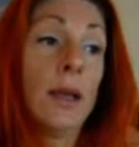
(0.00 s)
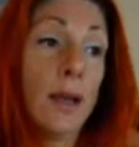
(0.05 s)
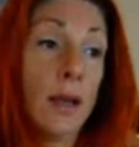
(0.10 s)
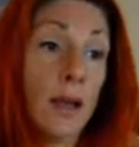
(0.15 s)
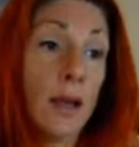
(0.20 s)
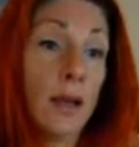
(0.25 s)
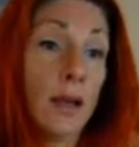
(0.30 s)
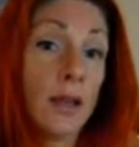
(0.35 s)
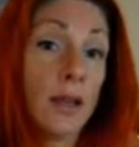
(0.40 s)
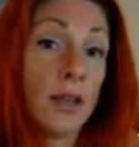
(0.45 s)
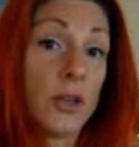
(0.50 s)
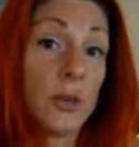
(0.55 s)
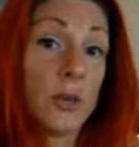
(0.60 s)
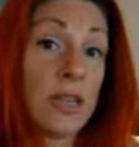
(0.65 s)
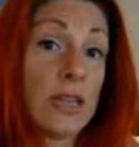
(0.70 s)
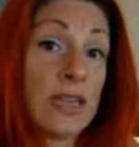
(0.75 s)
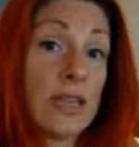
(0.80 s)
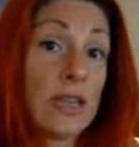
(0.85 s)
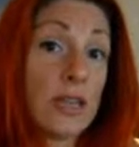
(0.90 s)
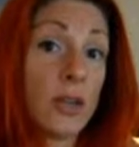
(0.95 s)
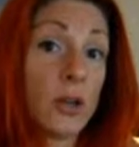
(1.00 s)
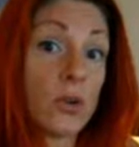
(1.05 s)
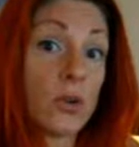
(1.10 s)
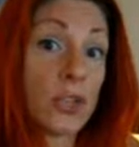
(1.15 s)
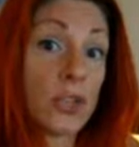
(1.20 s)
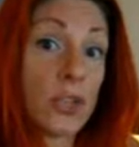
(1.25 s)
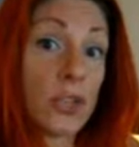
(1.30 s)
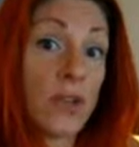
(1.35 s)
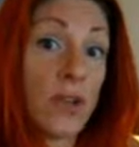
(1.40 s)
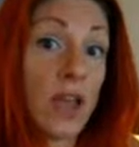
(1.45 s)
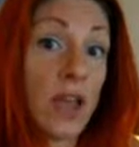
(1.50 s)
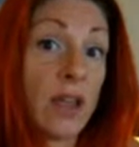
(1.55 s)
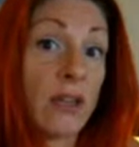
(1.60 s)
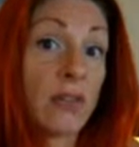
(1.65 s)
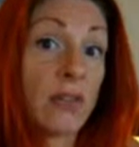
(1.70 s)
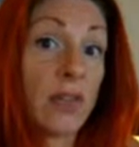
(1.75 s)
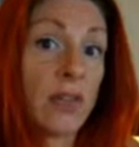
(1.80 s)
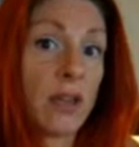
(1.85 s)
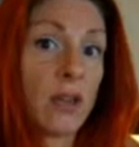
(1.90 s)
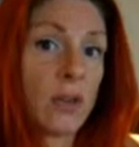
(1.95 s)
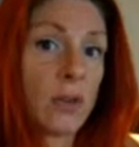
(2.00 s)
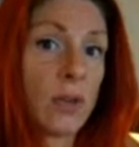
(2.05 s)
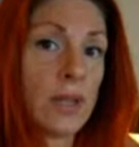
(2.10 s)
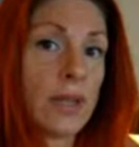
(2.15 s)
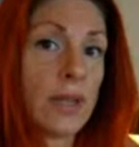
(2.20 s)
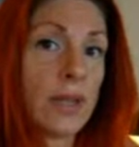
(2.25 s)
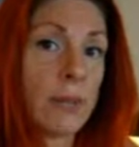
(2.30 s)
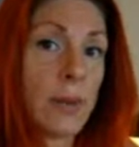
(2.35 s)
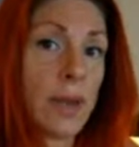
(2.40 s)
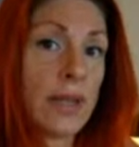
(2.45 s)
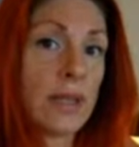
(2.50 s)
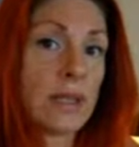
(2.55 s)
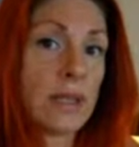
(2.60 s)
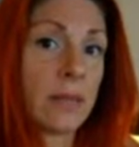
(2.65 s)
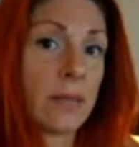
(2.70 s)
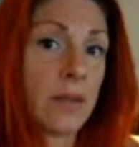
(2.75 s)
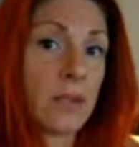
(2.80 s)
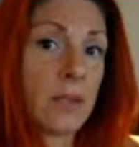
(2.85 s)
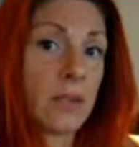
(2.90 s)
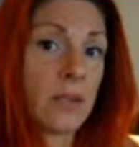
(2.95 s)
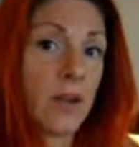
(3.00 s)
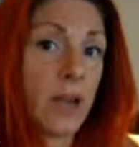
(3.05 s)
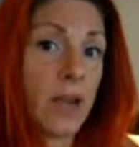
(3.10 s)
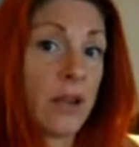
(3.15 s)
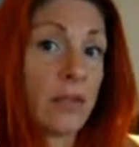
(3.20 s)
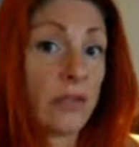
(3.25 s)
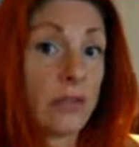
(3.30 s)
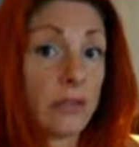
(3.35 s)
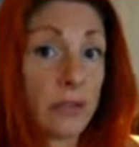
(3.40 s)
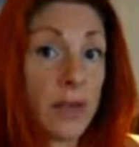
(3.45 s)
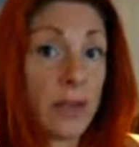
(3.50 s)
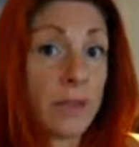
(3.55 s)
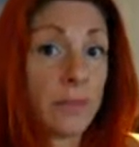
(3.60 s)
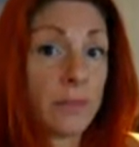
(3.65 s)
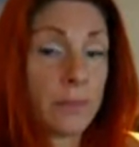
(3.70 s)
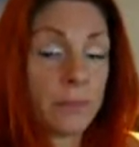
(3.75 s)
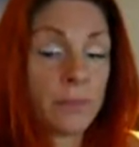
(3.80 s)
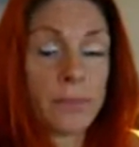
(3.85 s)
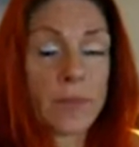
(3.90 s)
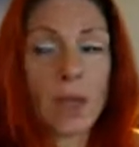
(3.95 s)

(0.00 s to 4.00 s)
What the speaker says: You really need those to survive. You don't really need a bicep to survive, right?